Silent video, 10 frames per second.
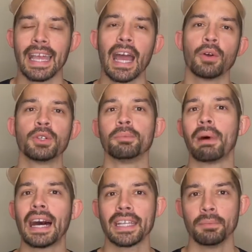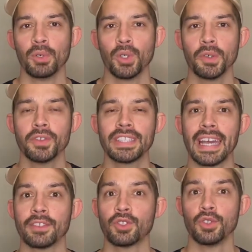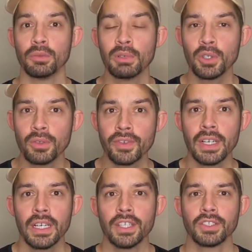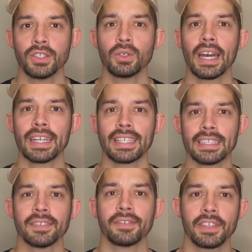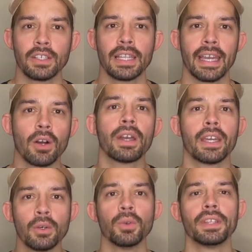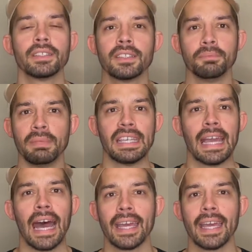how your body moves as you move. So you kind of get to feel like, okay, cool, this is me, I